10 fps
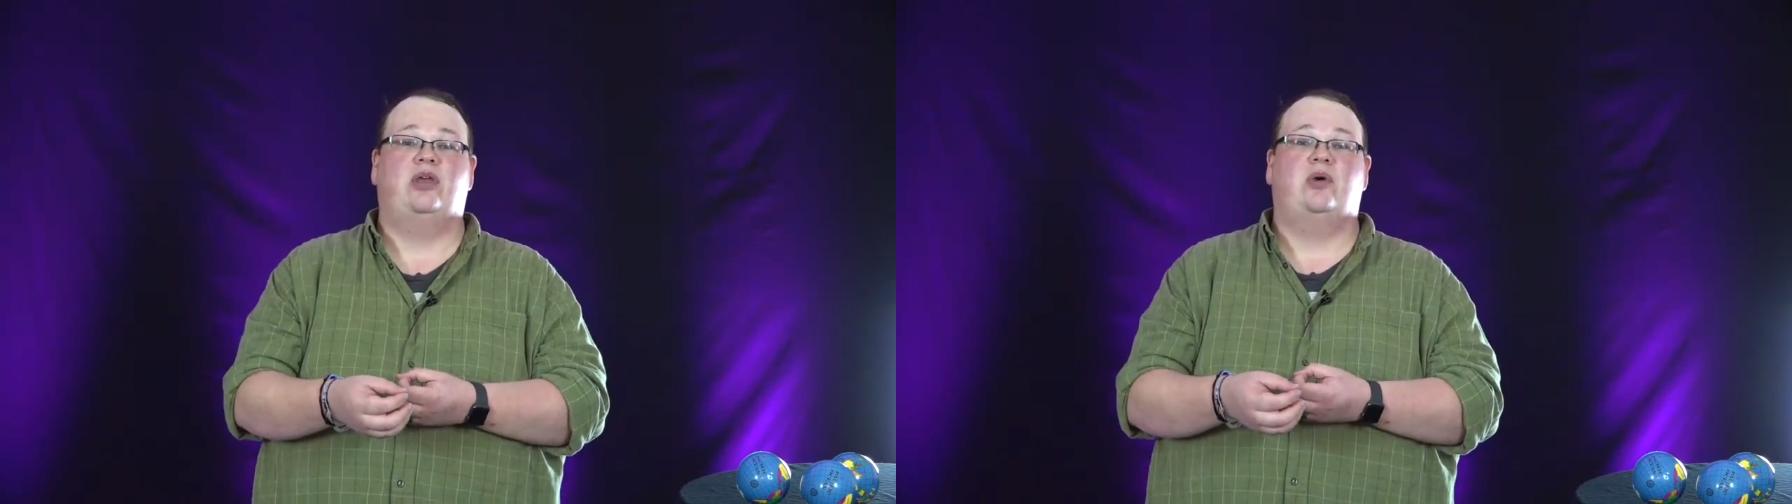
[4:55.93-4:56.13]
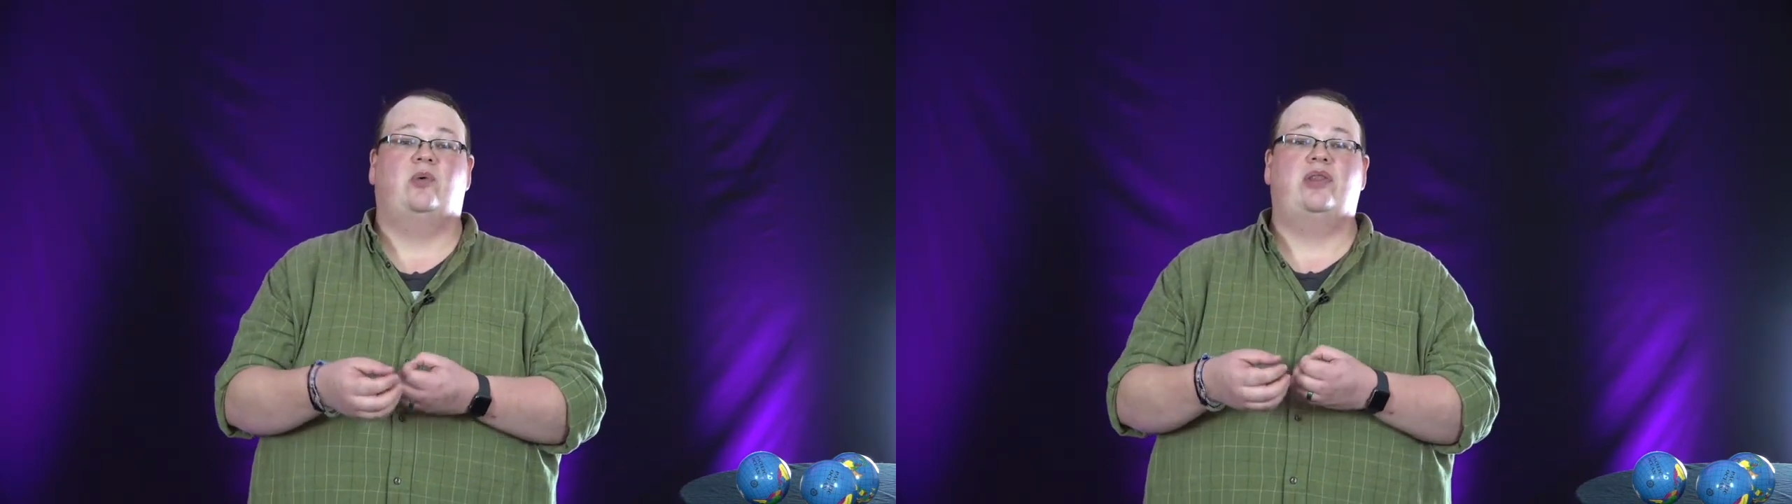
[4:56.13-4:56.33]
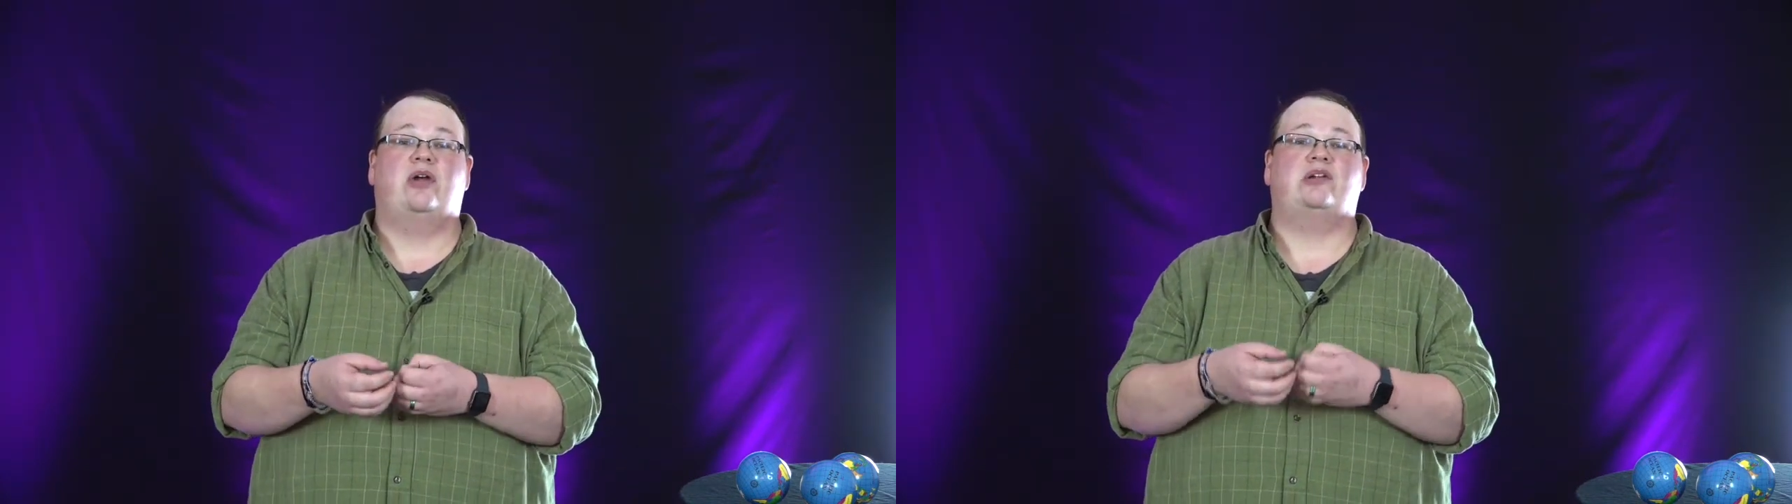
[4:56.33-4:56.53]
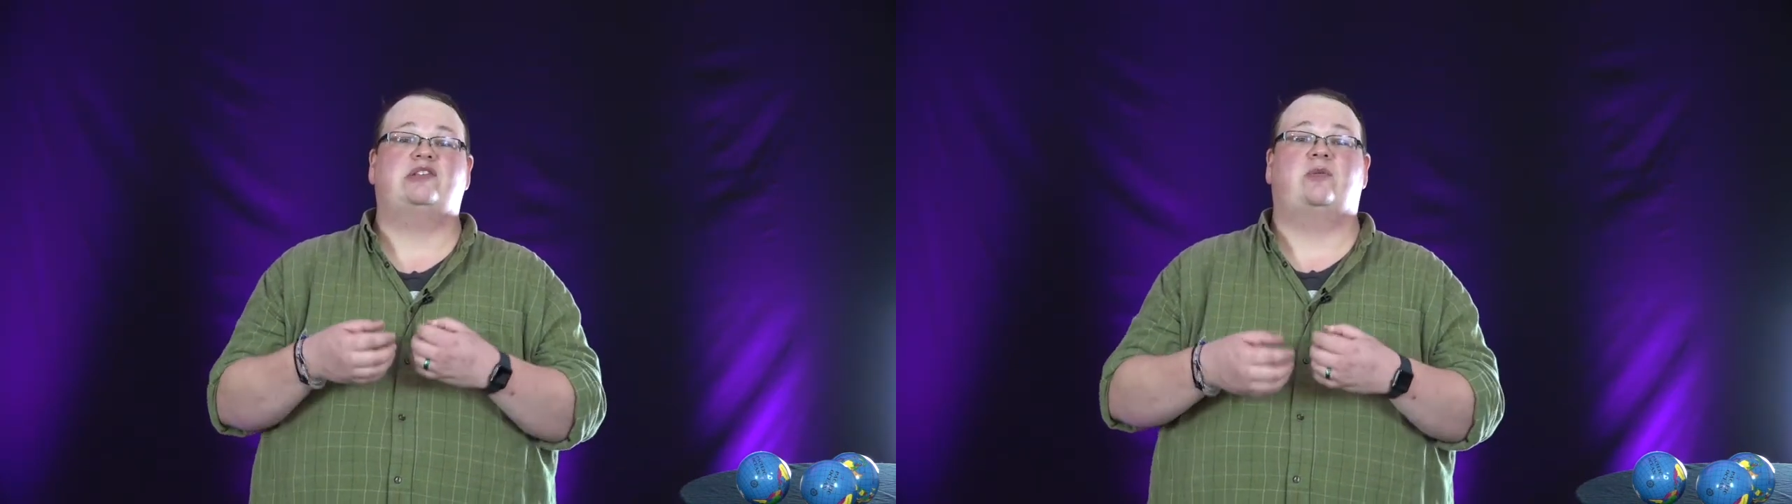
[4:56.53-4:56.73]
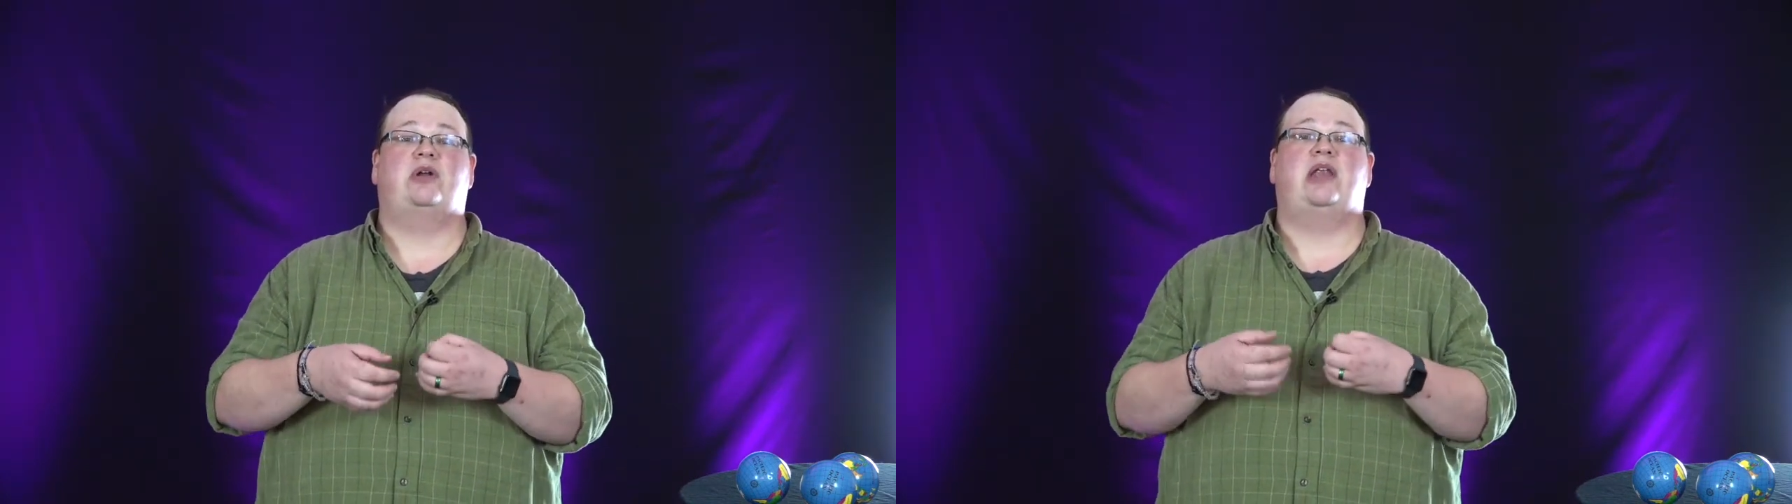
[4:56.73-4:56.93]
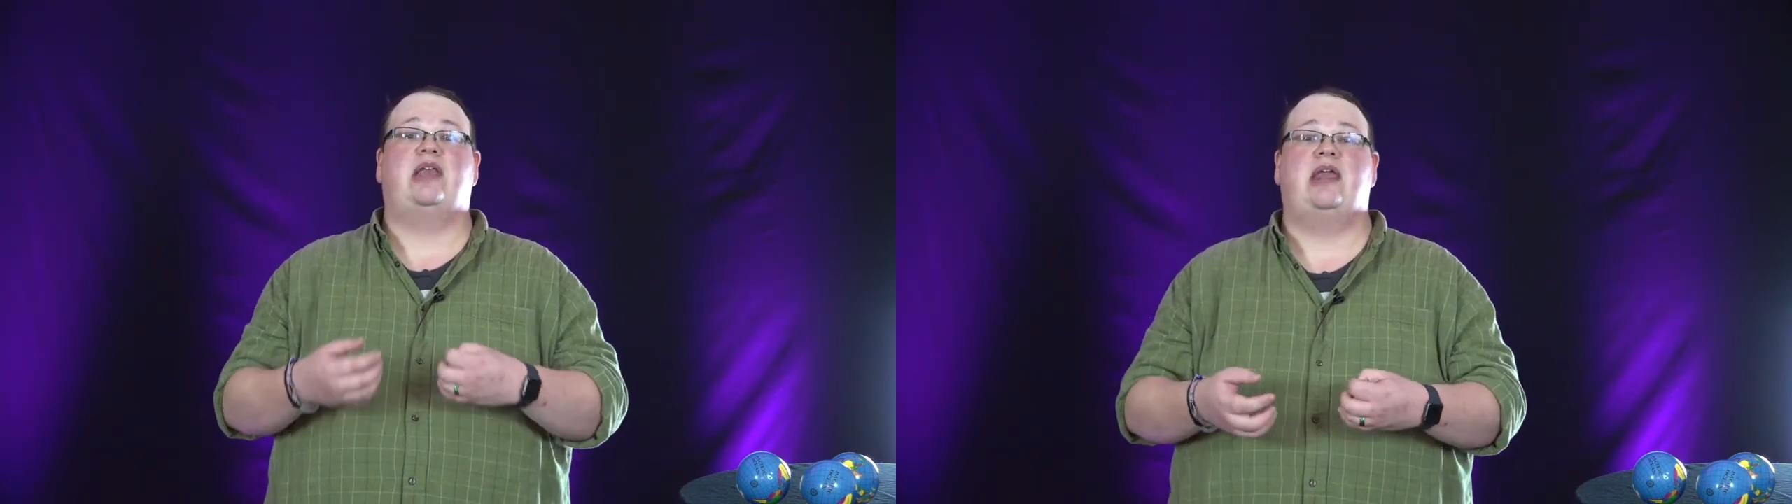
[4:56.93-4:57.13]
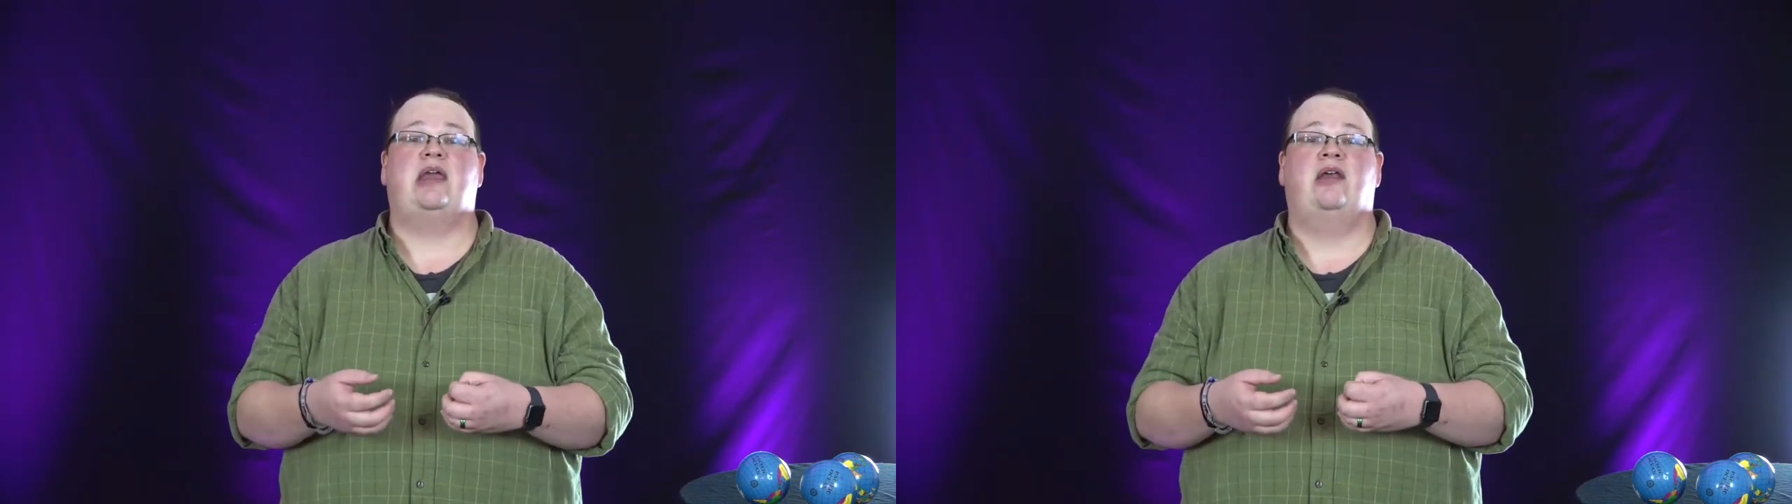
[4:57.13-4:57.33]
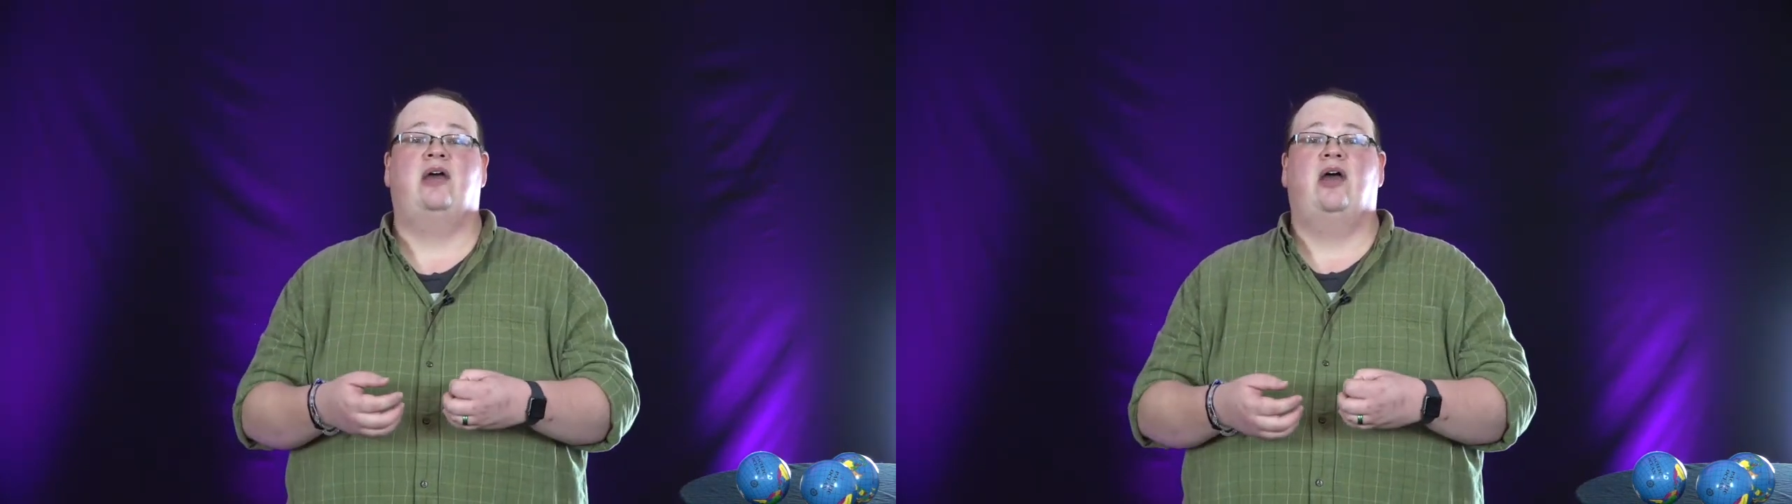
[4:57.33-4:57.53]
When there is someone in
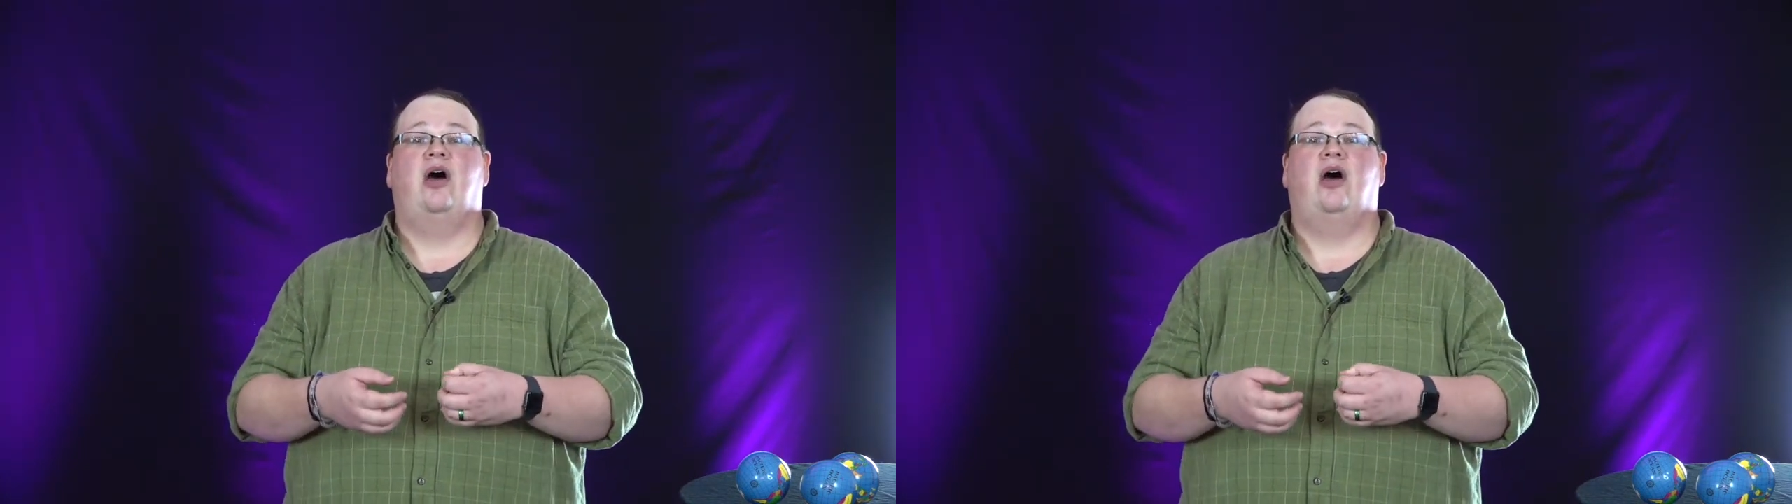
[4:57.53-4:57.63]
need,